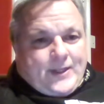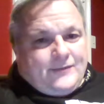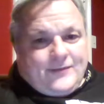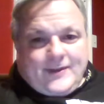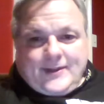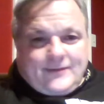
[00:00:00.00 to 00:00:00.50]

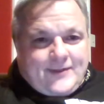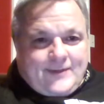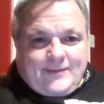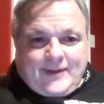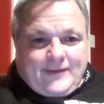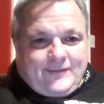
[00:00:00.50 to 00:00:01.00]
a
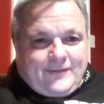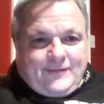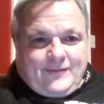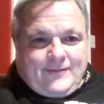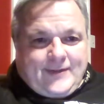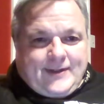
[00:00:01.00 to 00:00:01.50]
guilty pleasure
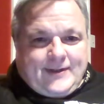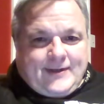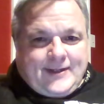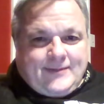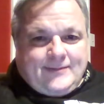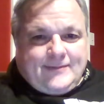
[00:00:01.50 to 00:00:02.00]
for me,
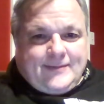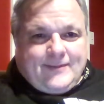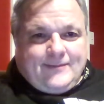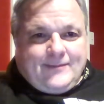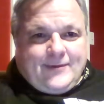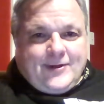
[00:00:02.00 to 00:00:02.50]
and I'm
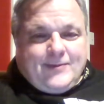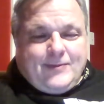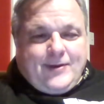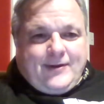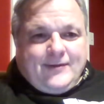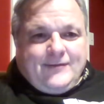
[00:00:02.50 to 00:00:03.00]

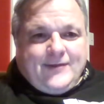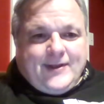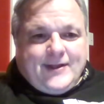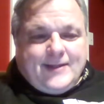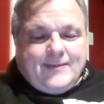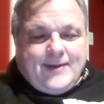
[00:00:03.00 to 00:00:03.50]

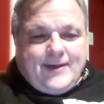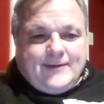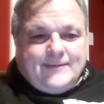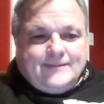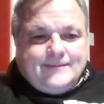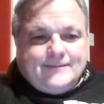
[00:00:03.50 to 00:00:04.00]
unapologetic about
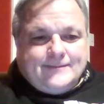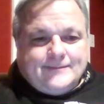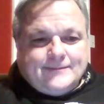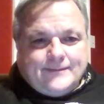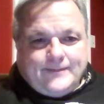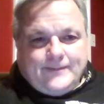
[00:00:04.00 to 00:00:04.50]
it.
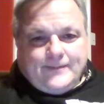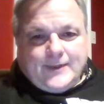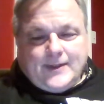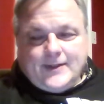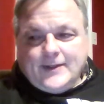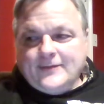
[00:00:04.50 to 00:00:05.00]

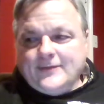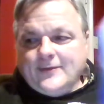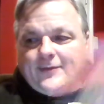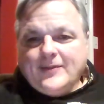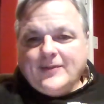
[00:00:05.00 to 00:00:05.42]
And so with